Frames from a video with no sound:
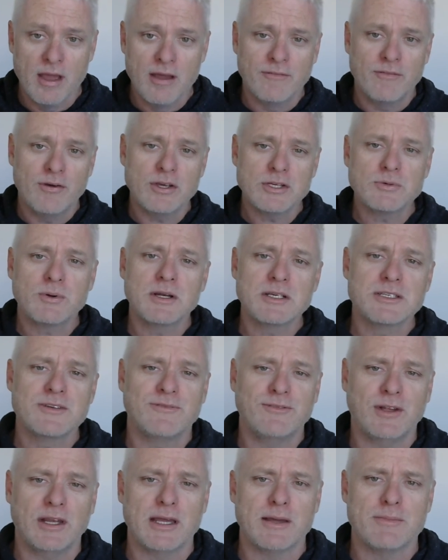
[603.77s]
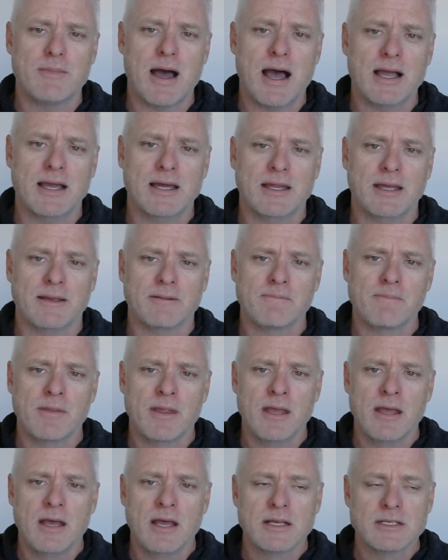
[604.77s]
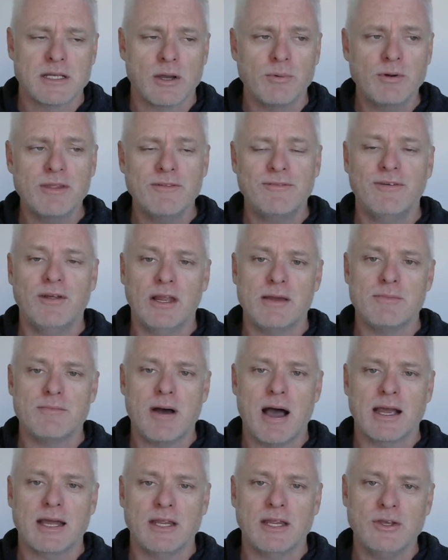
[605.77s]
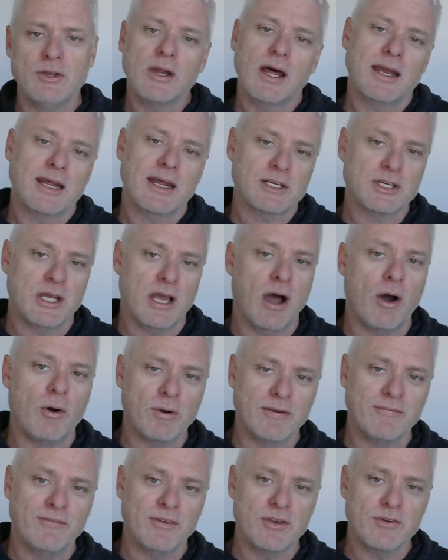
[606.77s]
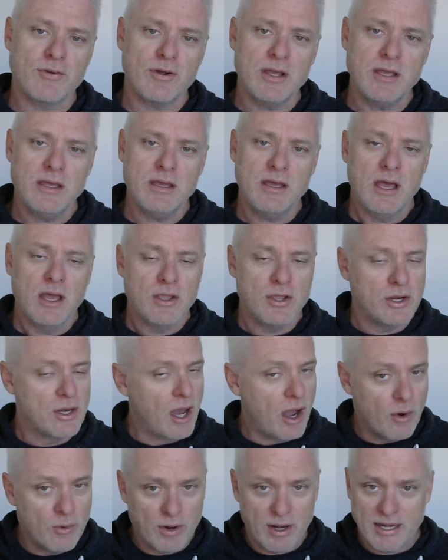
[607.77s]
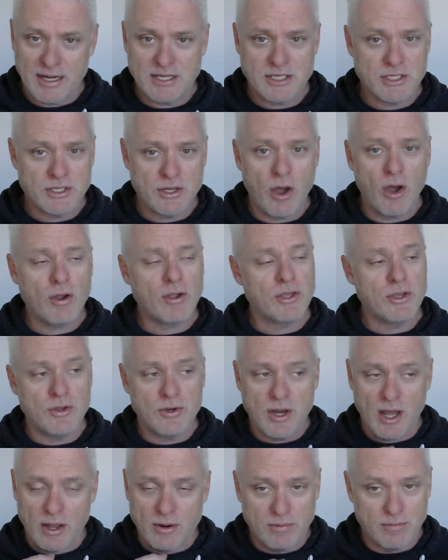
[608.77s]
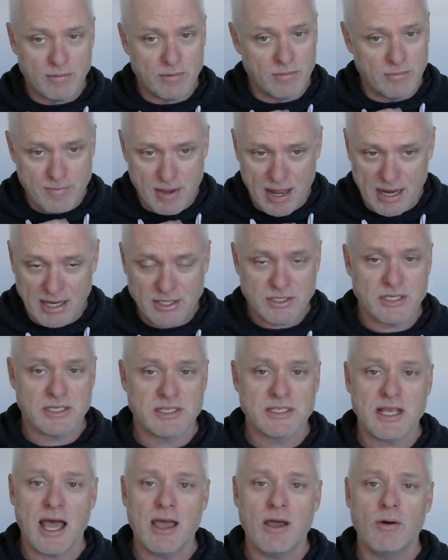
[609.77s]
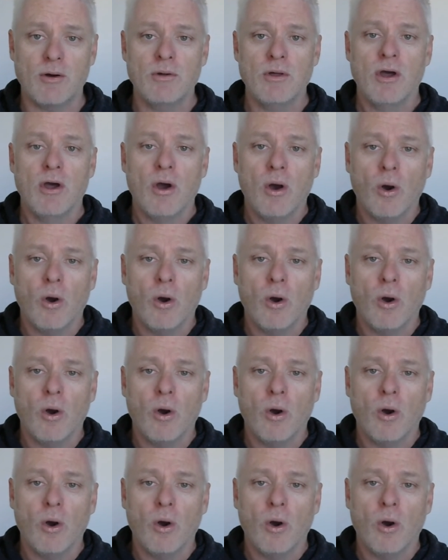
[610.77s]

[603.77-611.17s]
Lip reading: First one is affiliate marketing. So with affiliate marketing, you don't actually hold inventory, you don't hold any stock, you don't manage the sale.